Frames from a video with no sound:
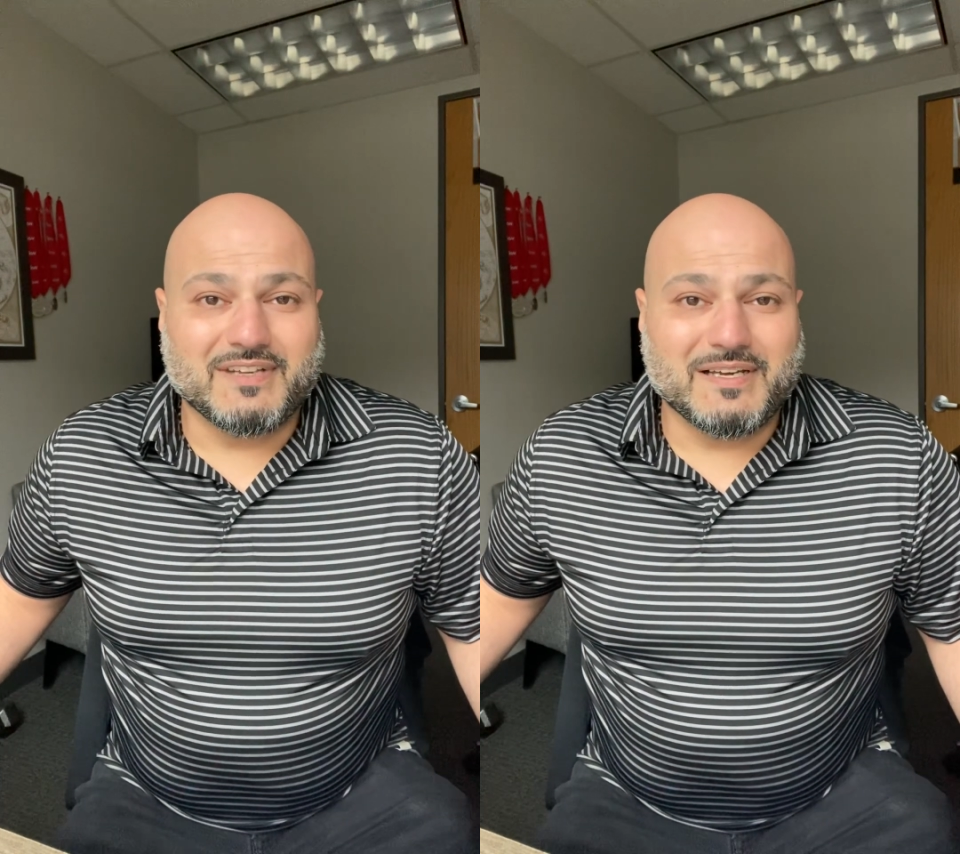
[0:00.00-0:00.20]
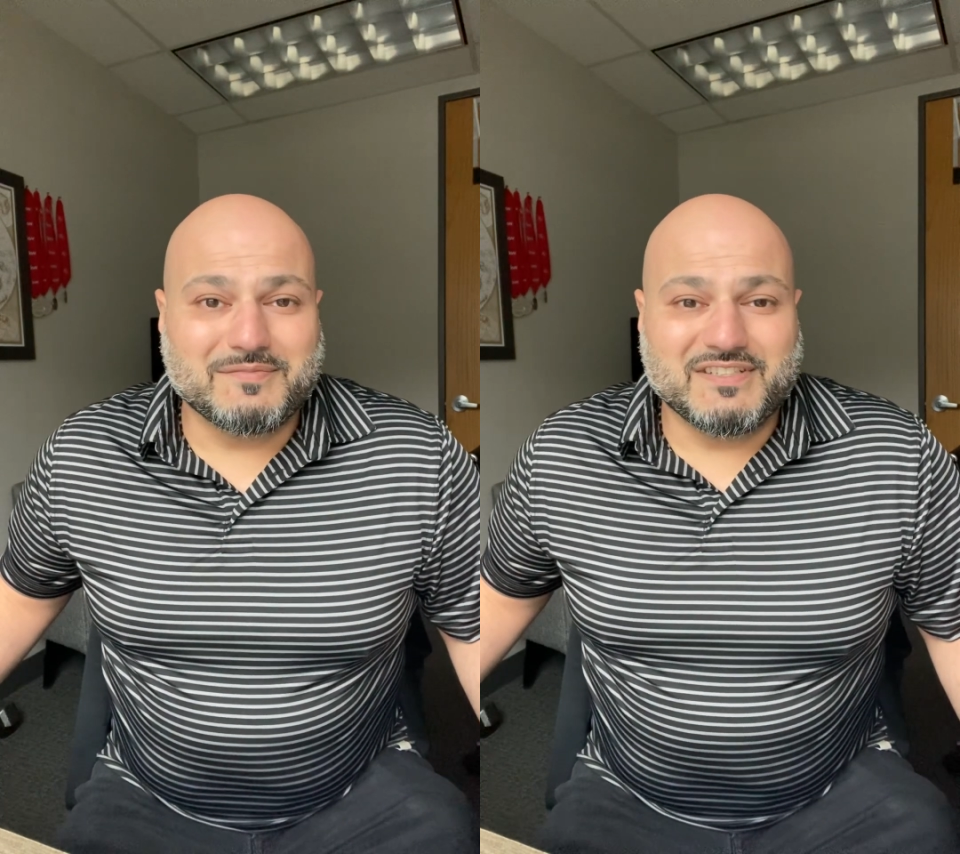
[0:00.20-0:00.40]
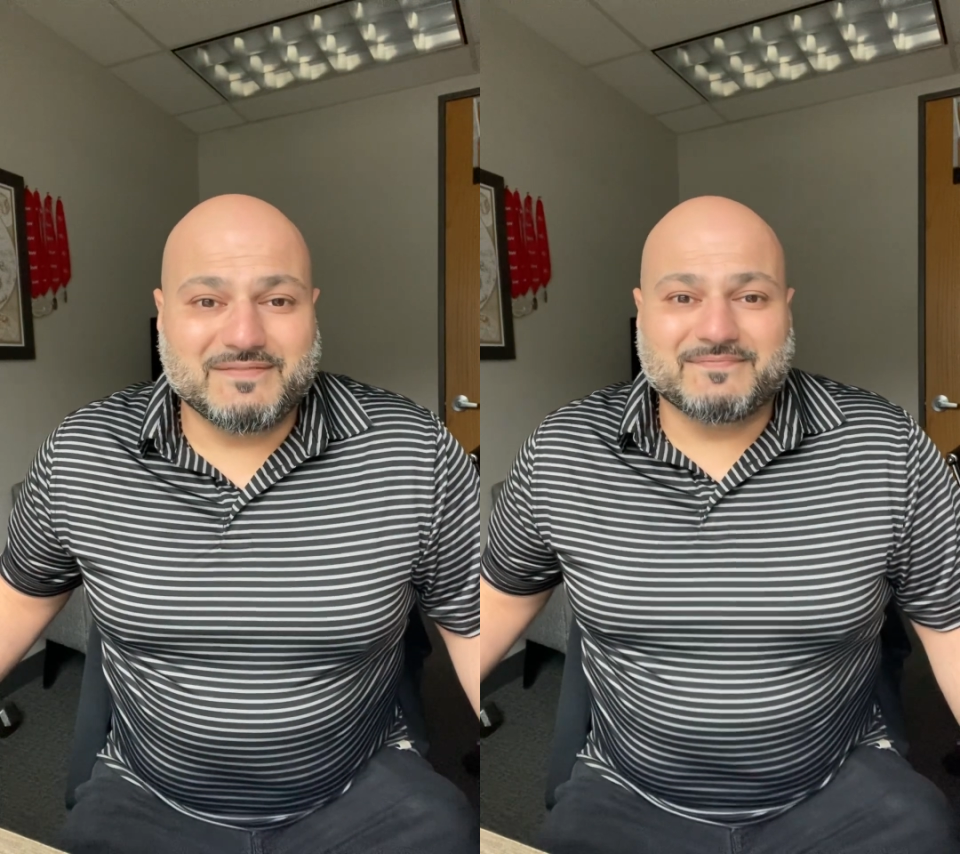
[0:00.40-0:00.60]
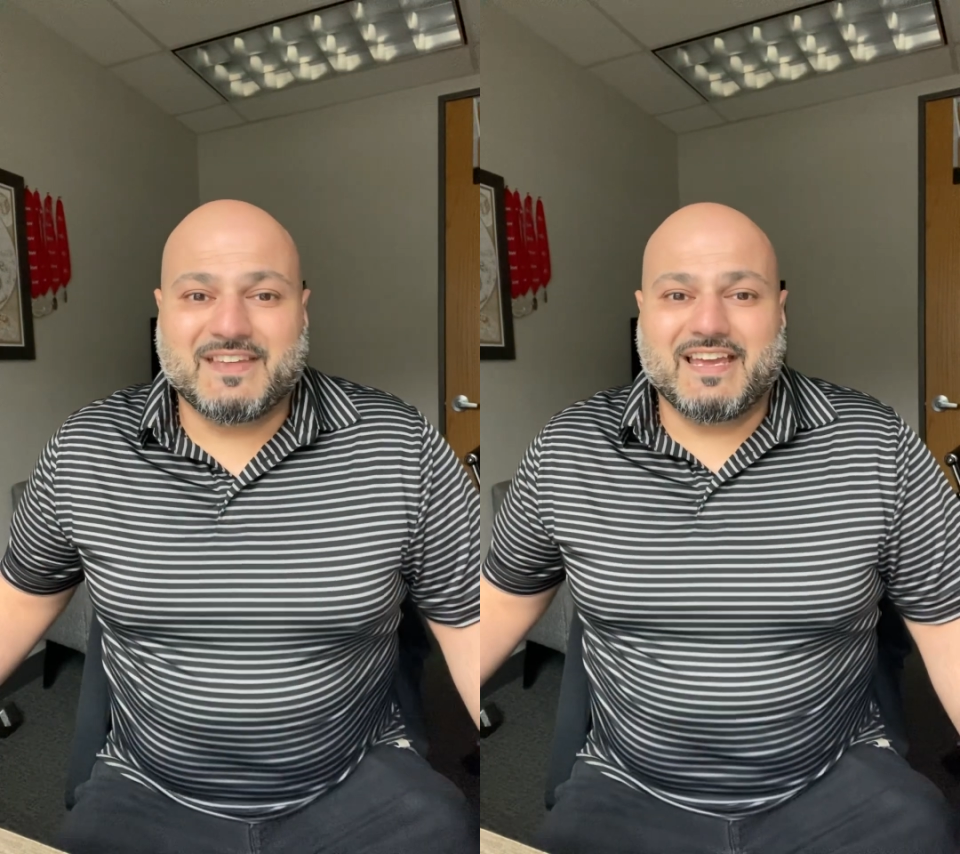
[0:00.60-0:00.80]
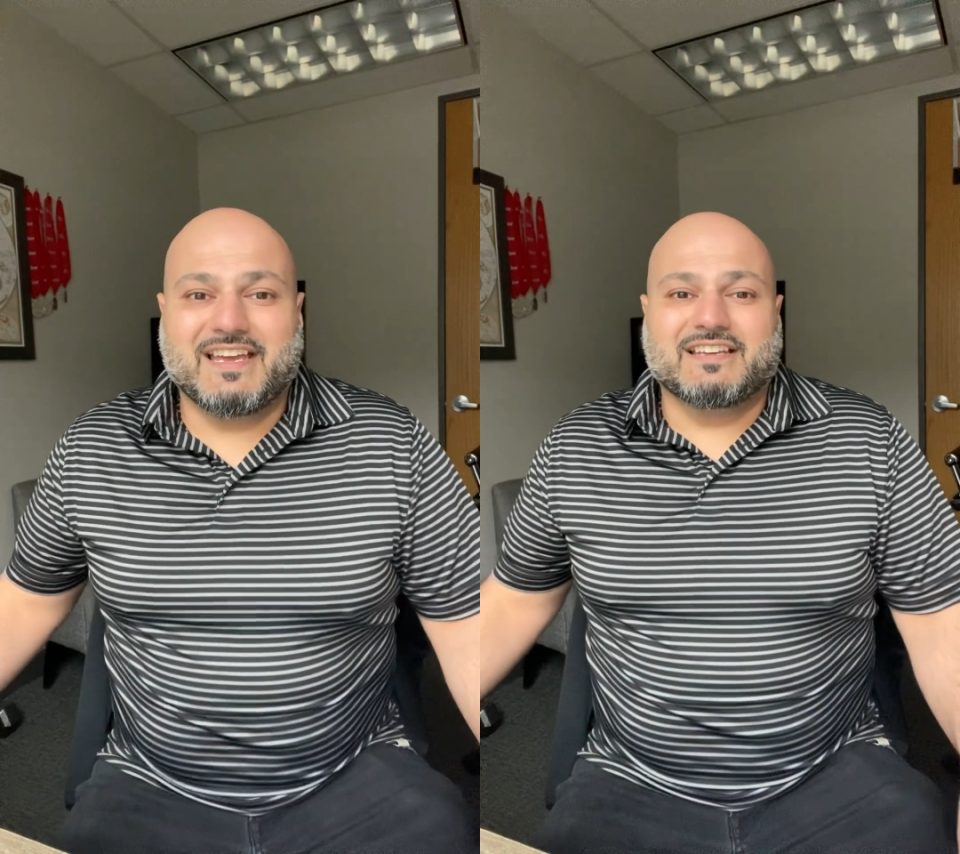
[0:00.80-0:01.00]
I mean,
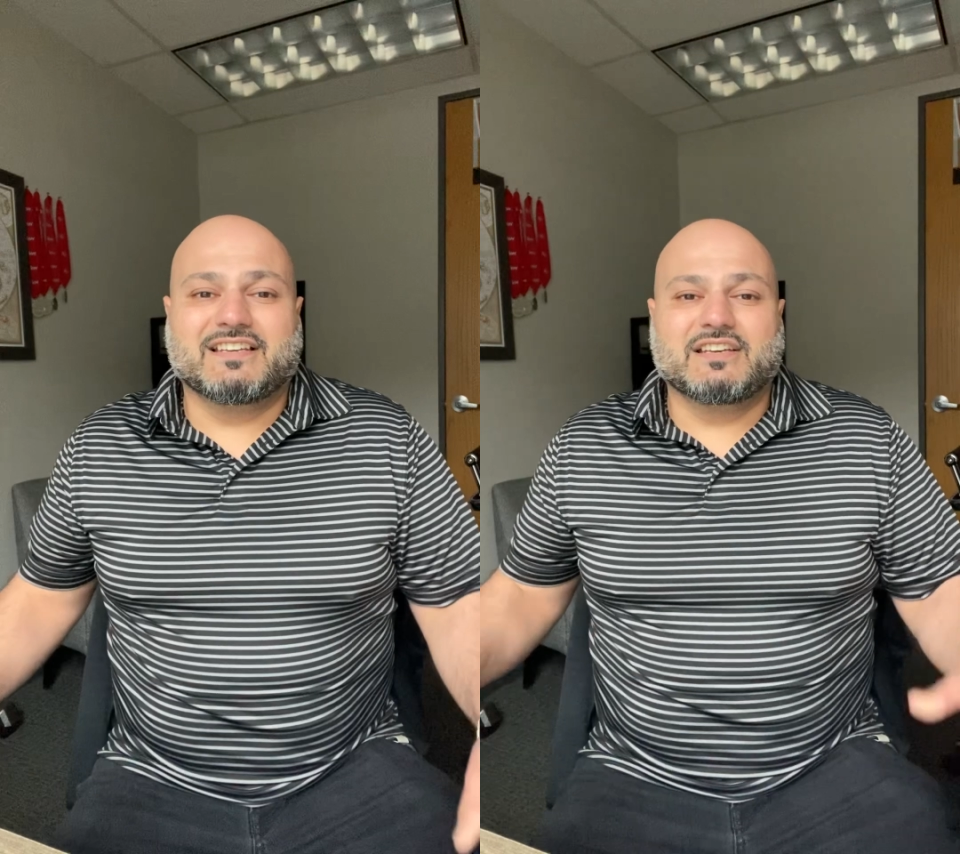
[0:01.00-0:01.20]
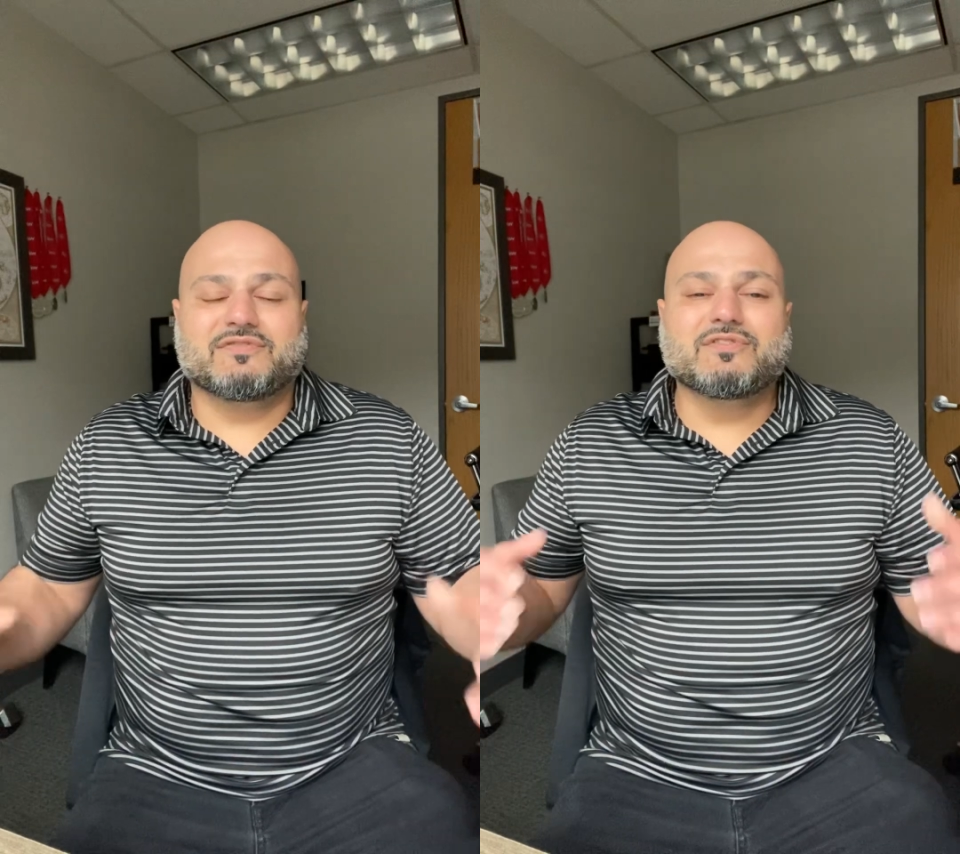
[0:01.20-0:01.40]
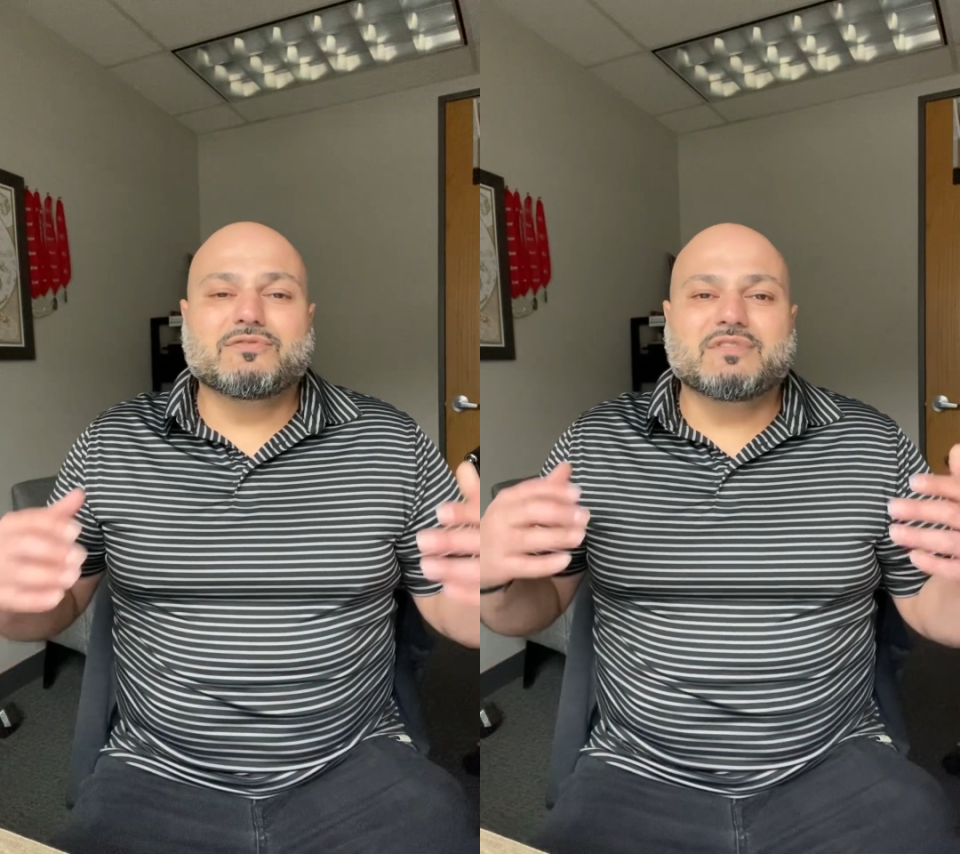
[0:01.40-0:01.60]
hey, if you